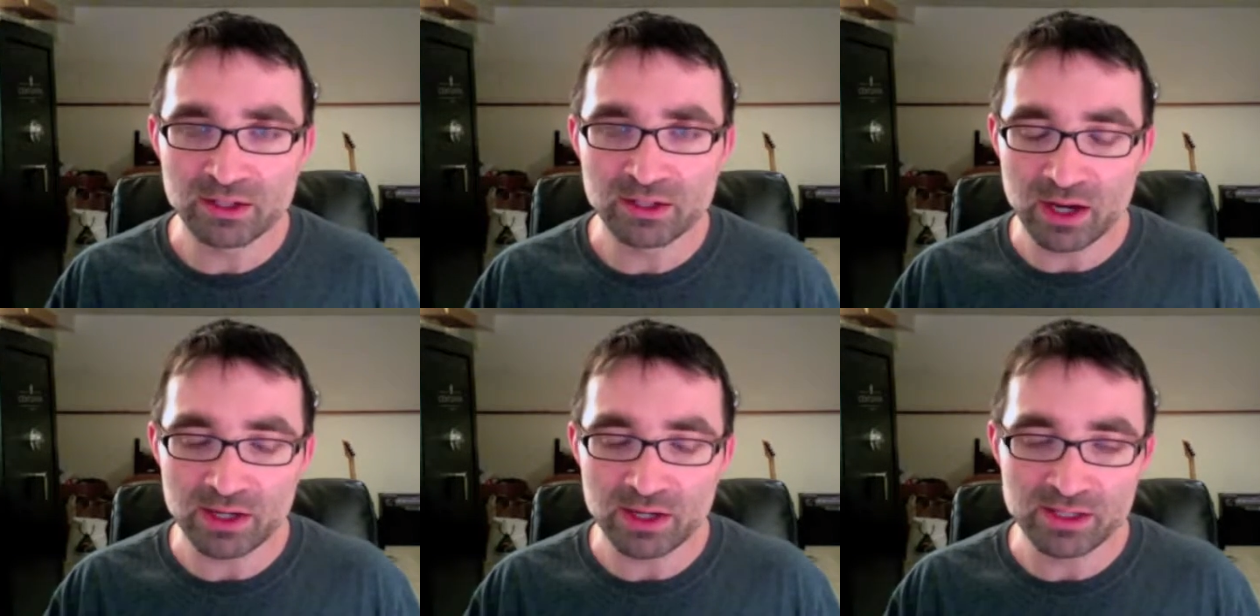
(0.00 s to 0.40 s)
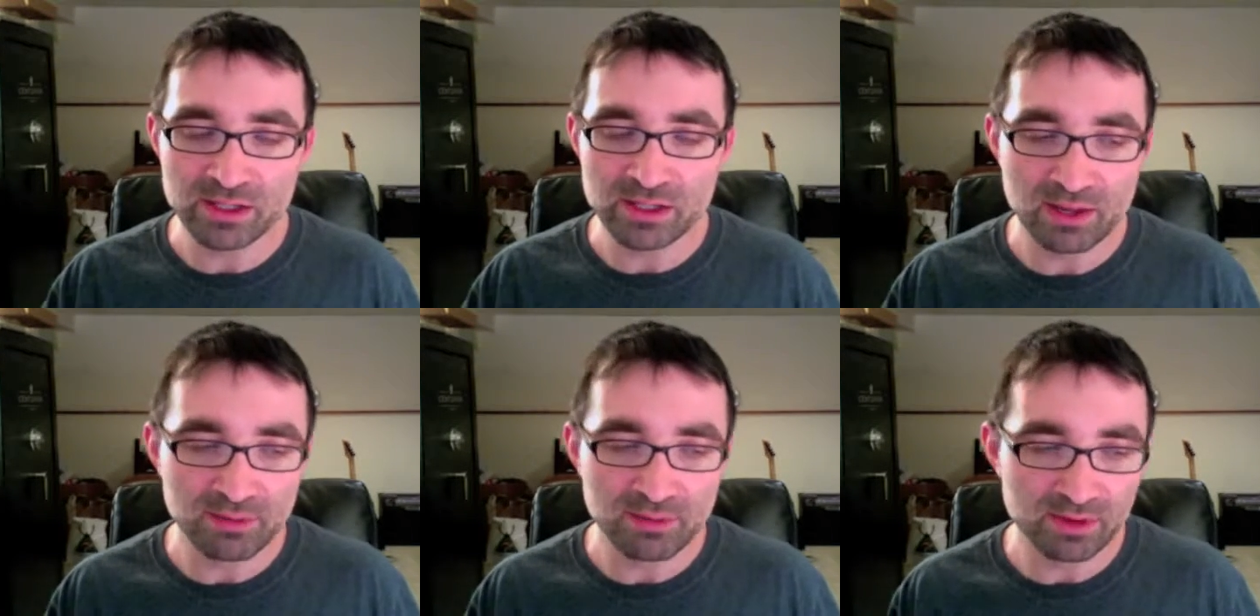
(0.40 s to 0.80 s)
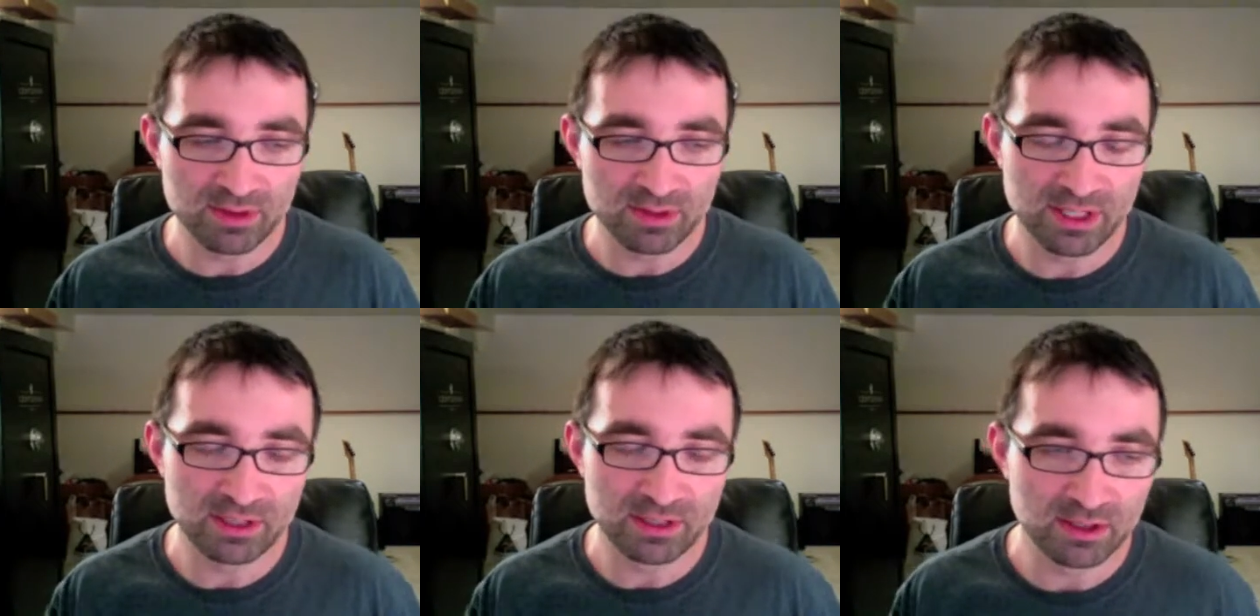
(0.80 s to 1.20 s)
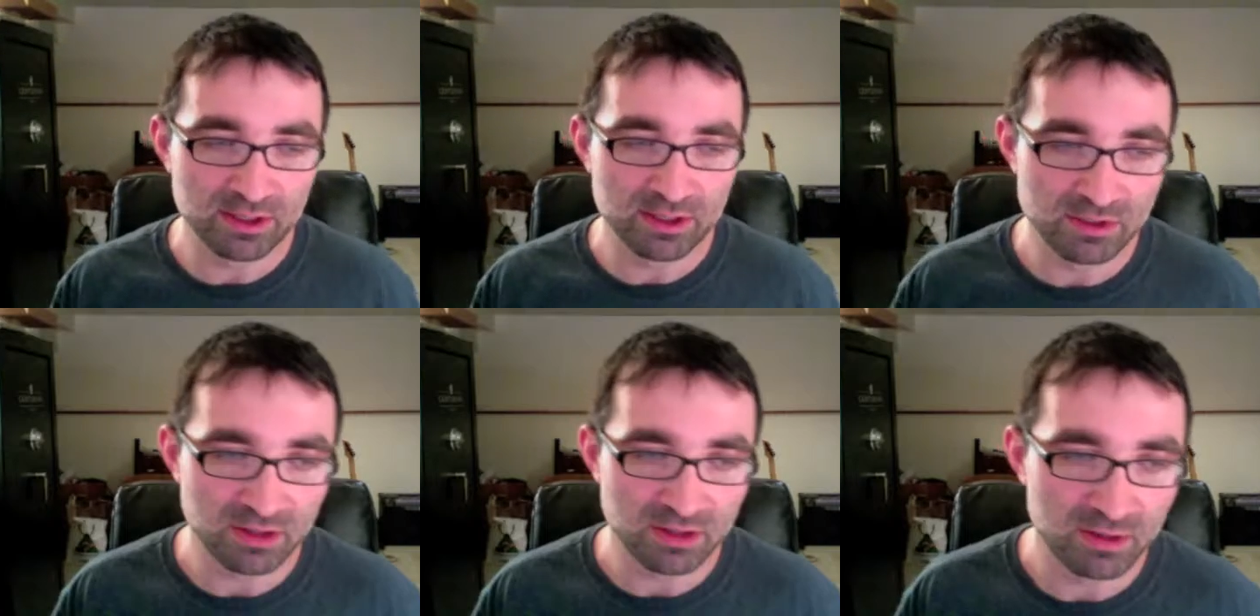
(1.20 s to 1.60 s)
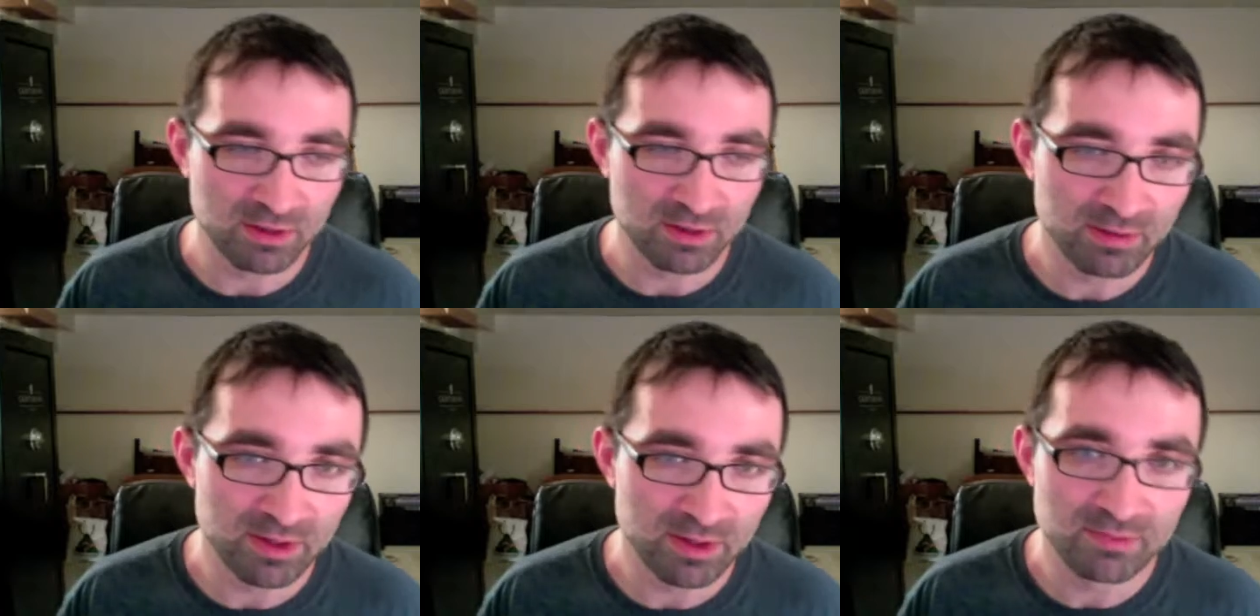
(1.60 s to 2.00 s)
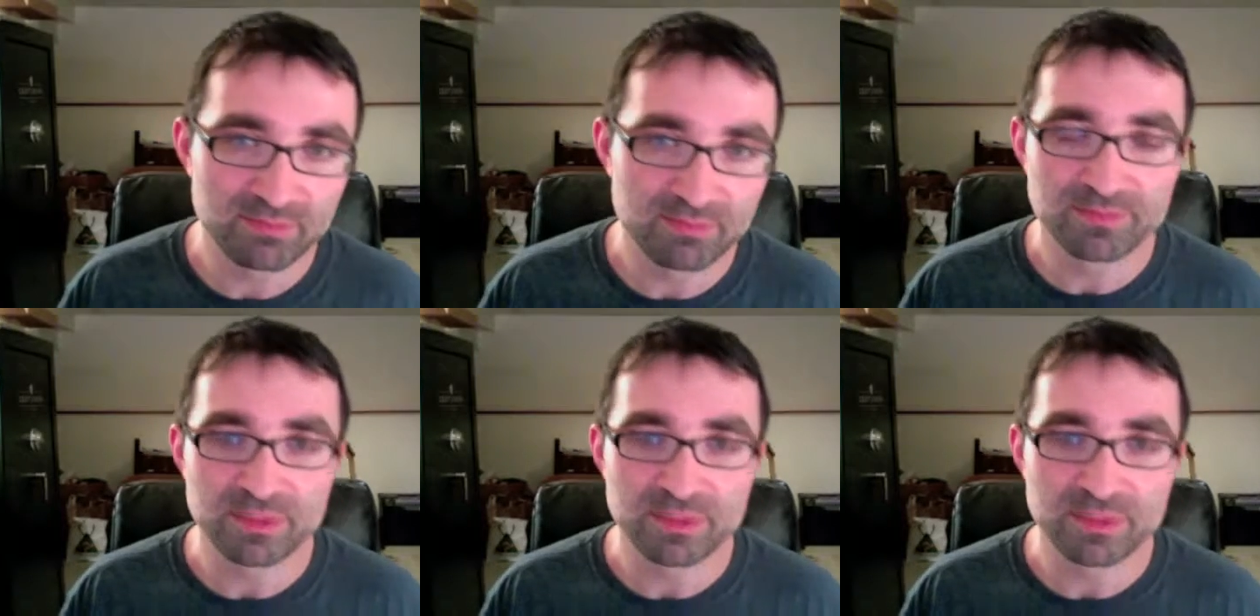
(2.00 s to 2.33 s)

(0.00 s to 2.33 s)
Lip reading: Dukan is the name of this dietologist that came up with it.